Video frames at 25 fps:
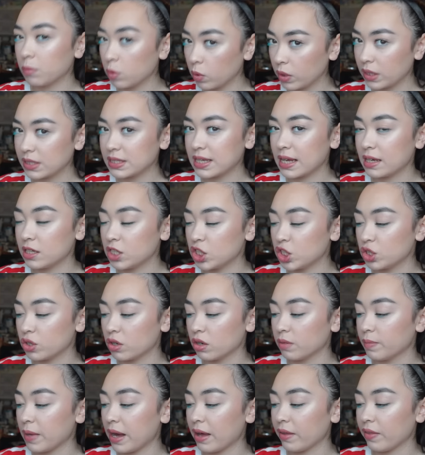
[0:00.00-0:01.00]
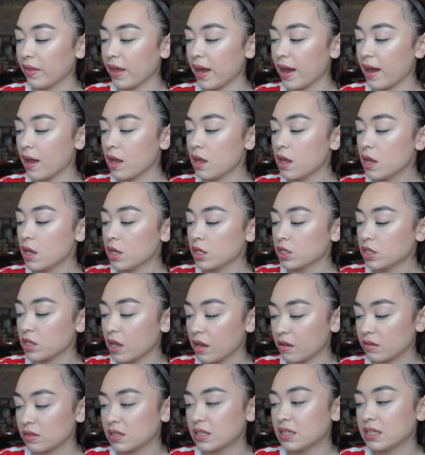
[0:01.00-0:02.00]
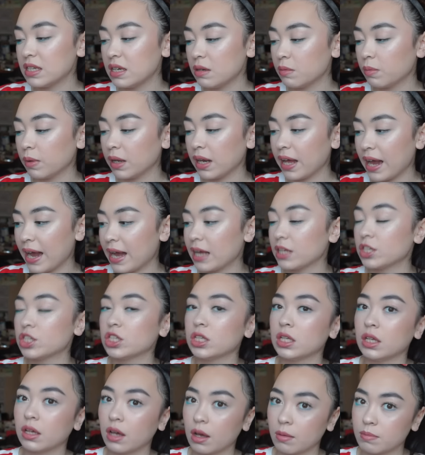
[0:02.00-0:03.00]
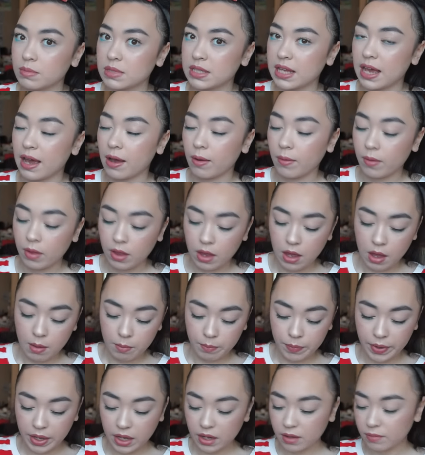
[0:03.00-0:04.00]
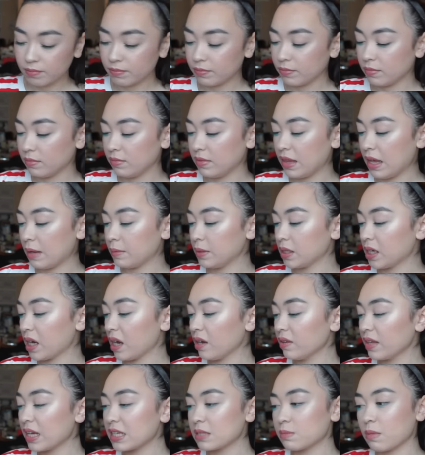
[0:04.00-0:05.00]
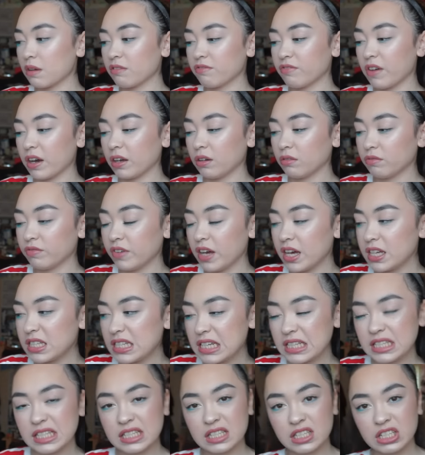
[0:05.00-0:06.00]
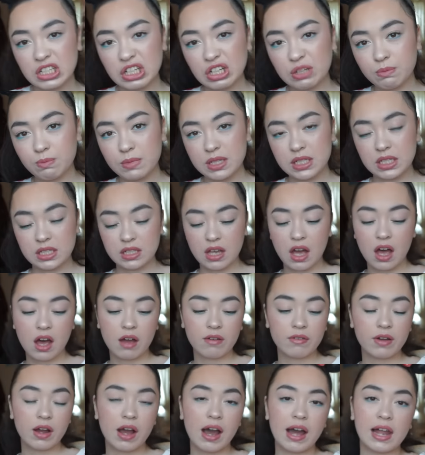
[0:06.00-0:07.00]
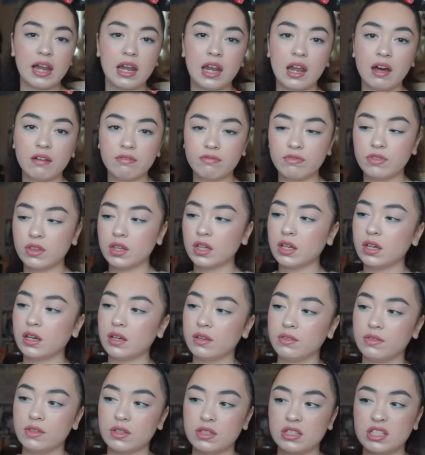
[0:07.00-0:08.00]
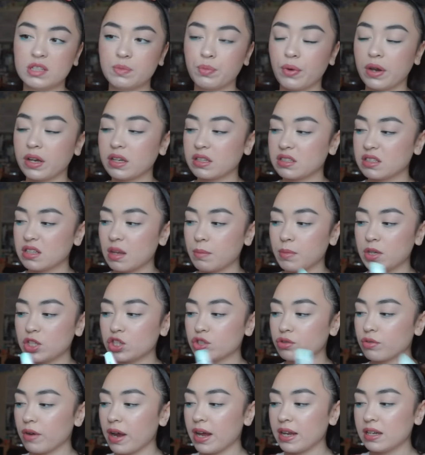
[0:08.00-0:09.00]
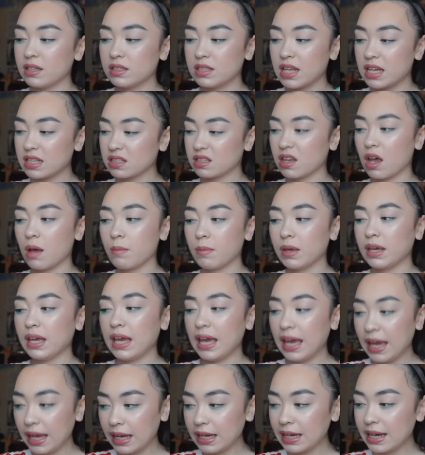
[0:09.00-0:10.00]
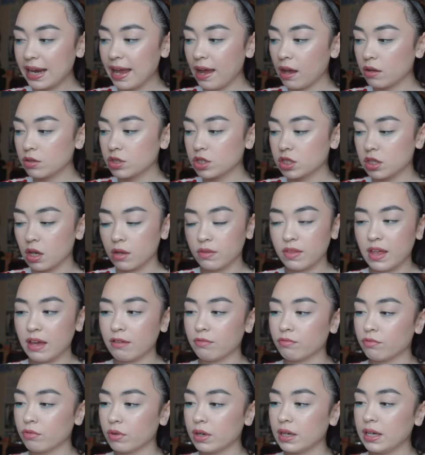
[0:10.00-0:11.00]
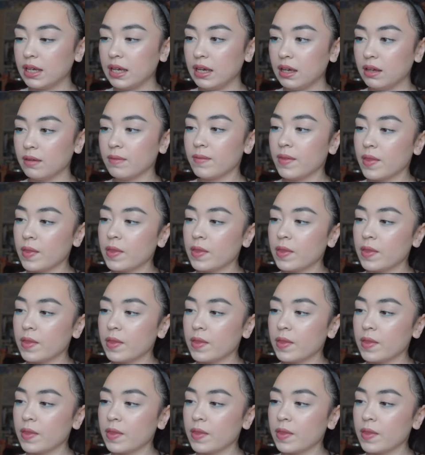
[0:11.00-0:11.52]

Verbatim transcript: I'm not exactly sure about that so I'll see when it actually comes out but there we go that's my final verdict it's a good mascara I love the the spring summer trend that's coming in now so they're really